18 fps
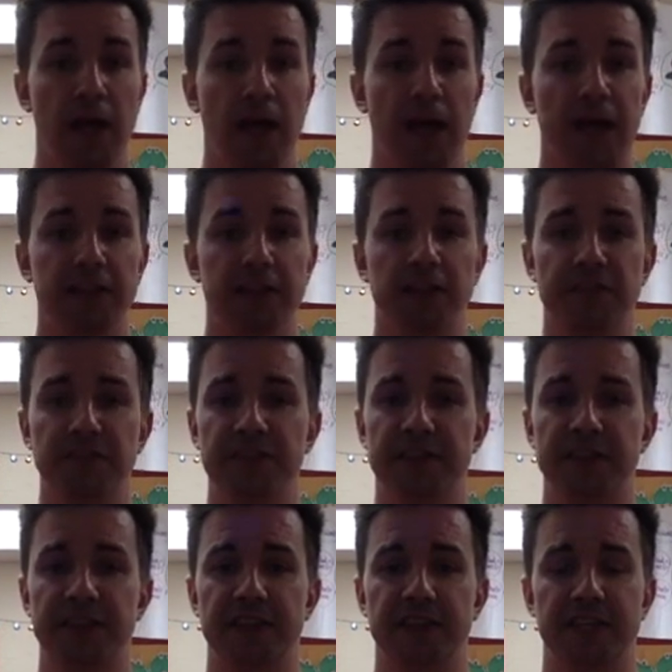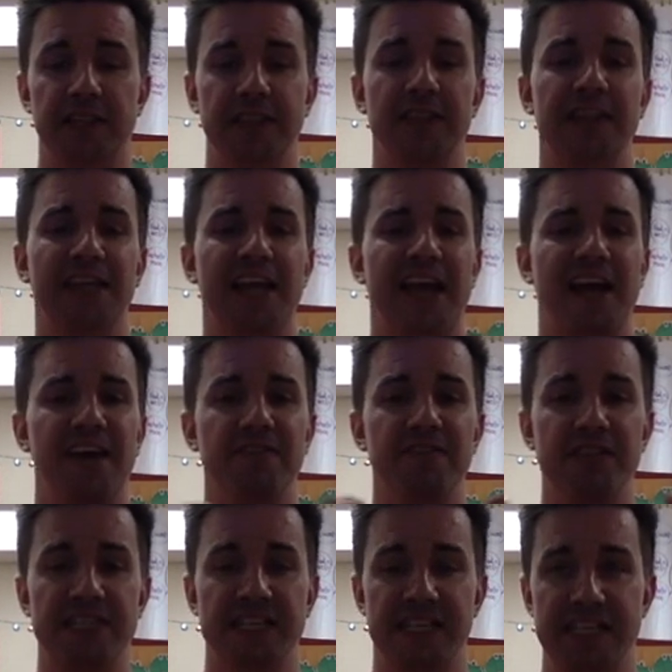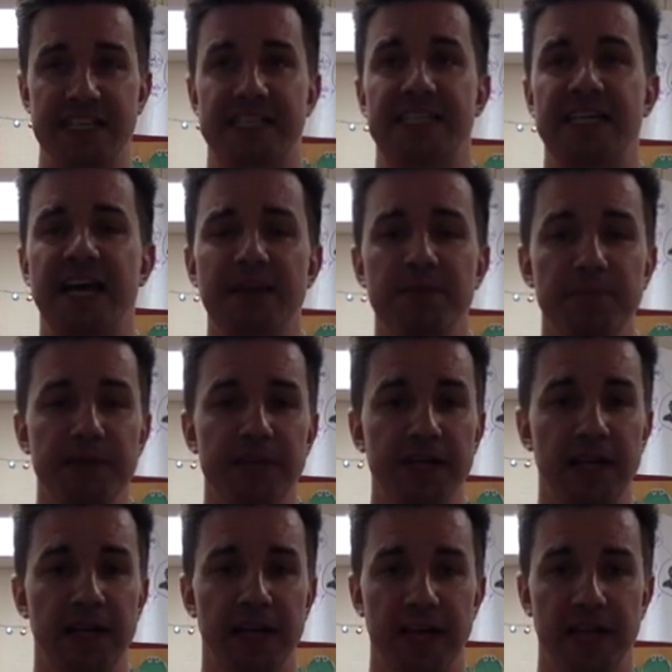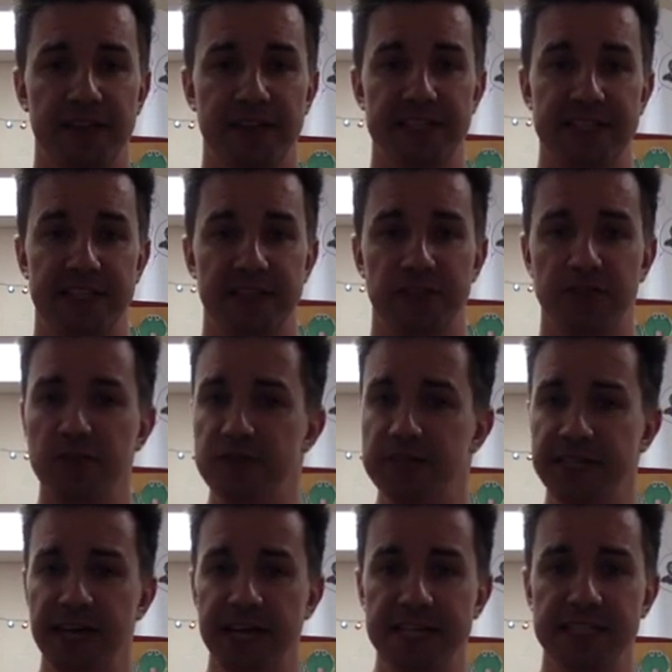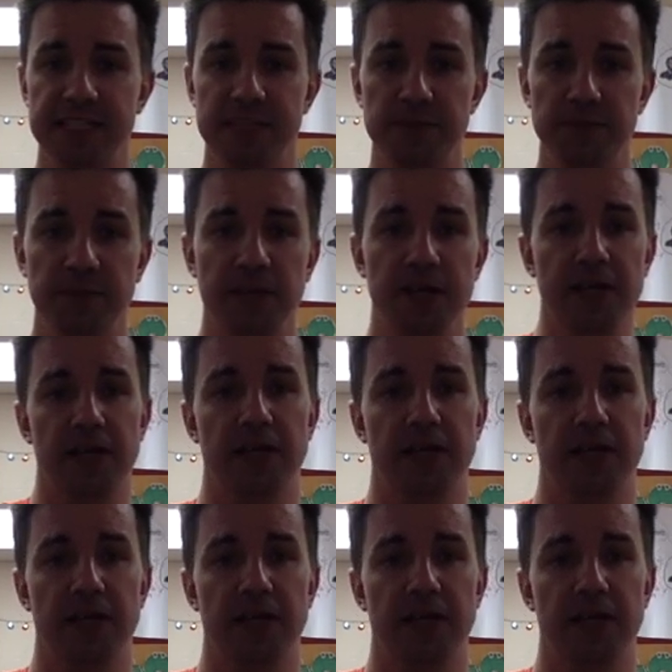I love that, that they have this excitement and this enthusiasm